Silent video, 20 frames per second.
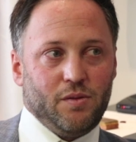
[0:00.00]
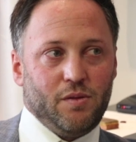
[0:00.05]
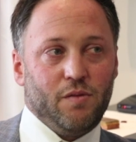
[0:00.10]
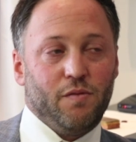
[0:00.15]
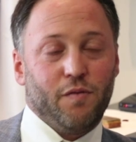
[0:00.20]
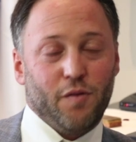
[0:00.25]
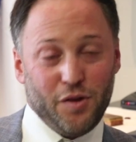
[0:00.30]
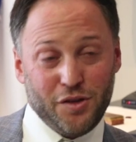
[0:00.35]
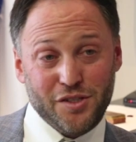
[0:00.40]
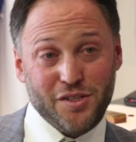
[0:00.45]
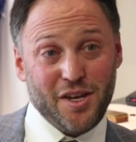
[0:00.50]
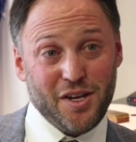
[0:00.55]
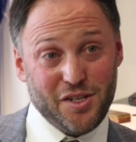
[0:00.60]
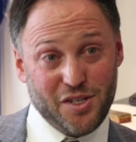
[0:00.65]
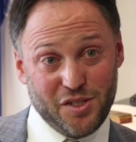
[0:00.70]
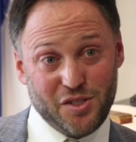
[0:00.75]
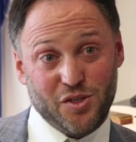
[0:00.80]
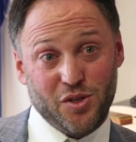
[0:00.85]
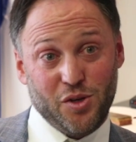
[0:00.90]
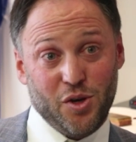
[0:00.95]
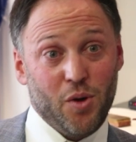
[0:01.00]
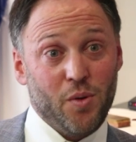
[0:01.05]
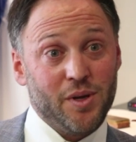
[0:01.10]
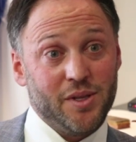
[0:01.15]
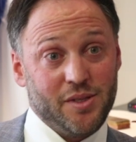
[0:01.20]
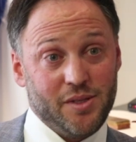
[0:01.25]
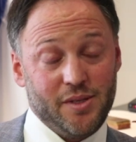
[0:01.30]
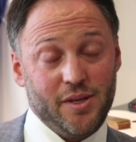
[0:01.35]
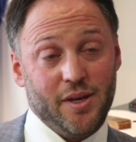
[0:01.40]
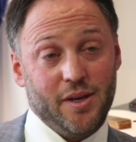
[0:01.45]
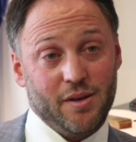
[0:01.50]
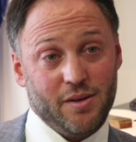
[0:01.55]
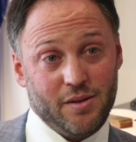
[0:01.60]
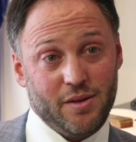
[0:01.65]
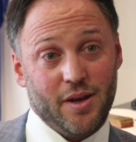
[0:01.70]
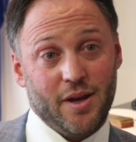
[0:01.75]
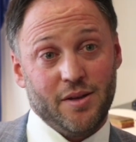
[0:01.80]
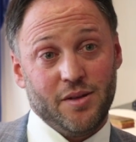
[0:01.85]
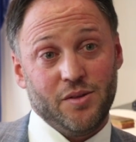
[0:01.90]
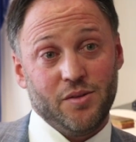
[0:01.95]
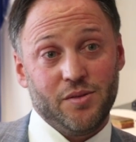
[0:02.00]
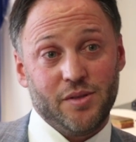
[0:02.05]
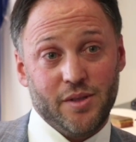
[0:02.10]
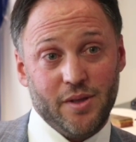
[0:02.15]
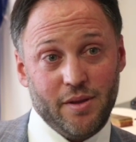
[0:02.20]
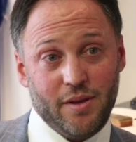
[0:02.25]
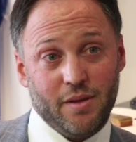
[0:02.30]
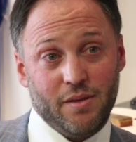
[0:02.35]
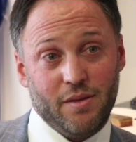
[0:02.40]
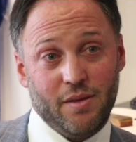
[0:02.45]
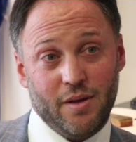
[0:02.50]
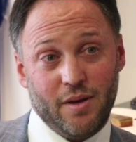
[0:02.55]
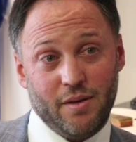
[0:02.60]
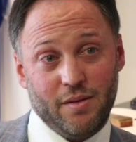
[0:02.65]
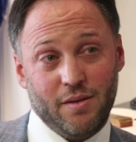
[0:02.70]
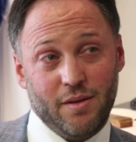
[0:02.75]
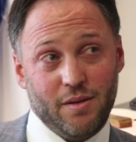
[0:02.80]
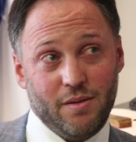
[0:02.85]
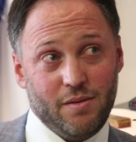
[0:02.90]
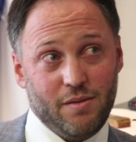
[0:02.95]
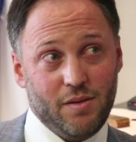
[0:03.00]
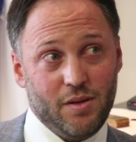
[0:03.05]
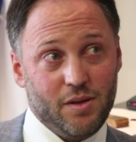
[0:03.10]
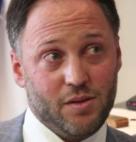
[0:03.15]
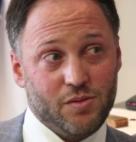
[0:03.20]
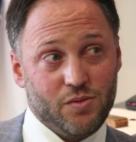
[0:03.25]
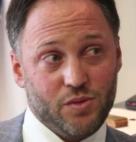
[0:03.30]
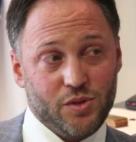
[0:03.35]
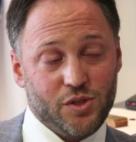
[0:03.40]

the first stage is to go and see, and you see that it